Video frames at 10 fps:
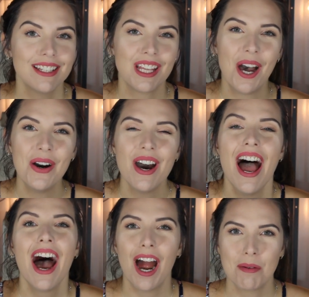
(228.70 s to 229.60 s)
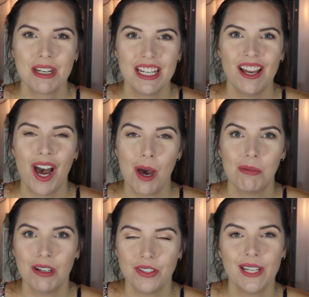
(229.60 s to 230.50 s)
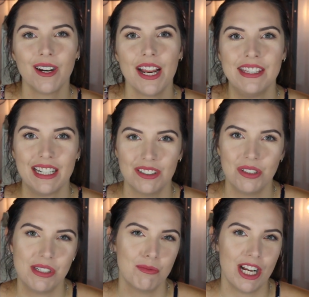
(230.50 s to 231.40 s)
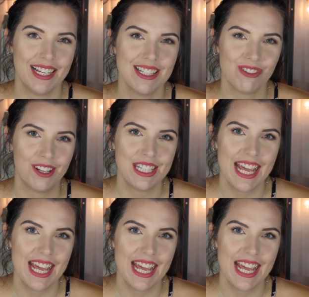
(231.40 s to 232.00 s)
So I'm gonna hop off here and then I'll do some check-ins throughout the